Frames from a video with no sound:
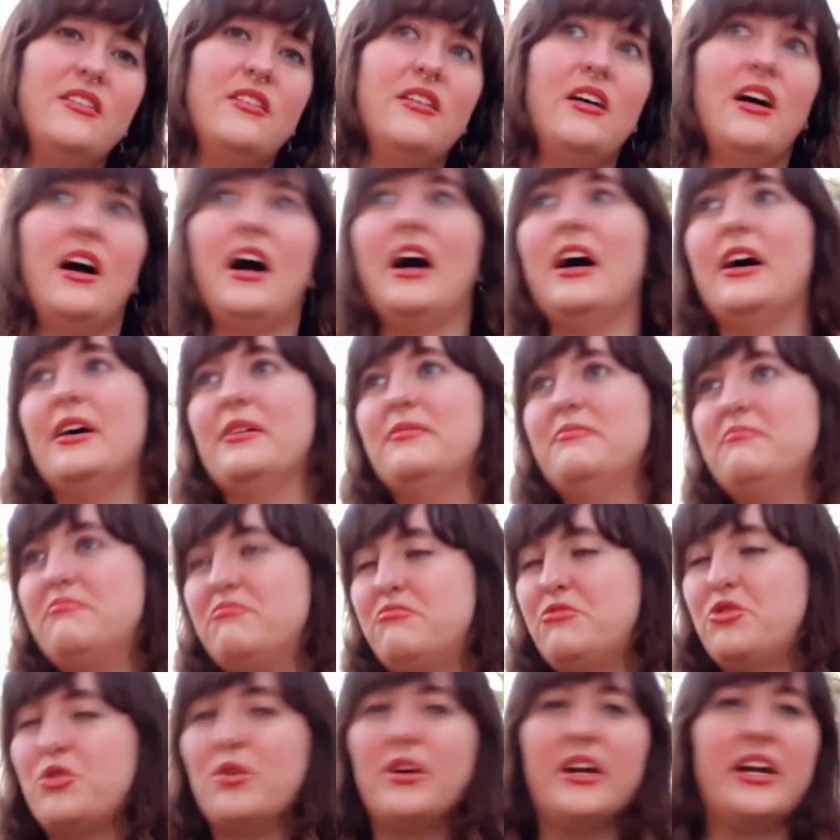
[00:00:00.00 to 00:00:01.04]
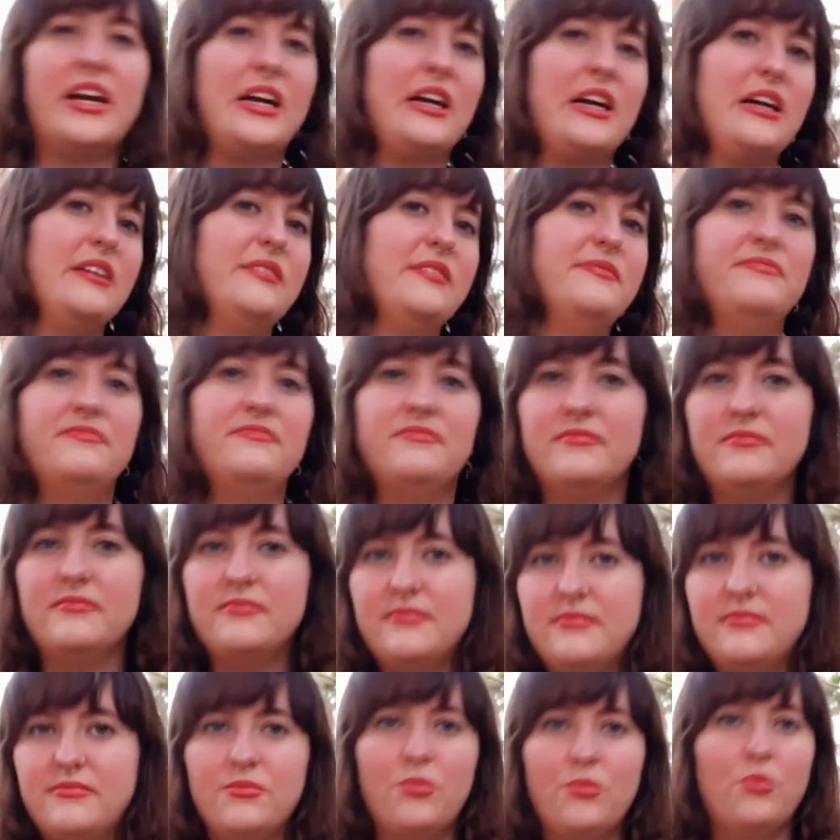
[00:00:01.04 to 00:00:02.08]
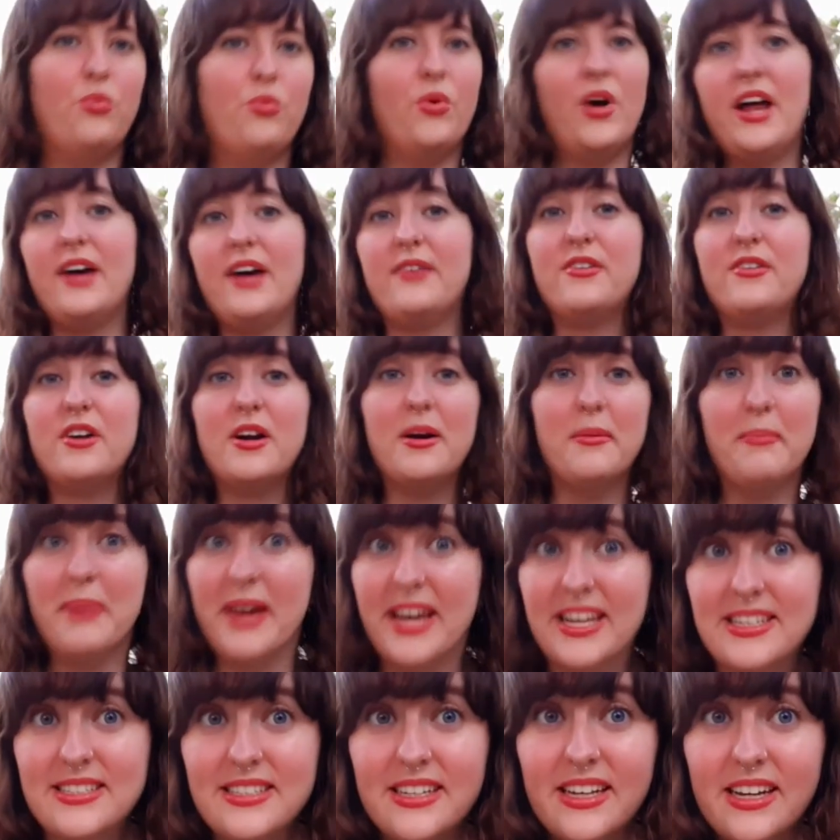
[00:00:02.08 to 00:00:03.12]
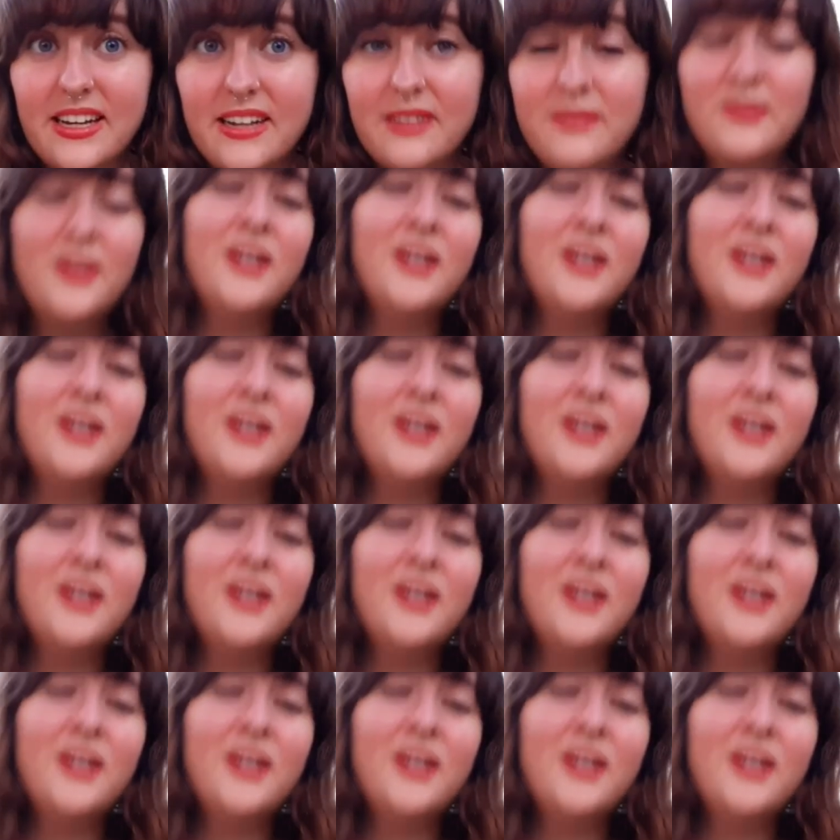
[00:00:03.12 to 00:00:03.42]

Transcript: a trick, whatever, a basic,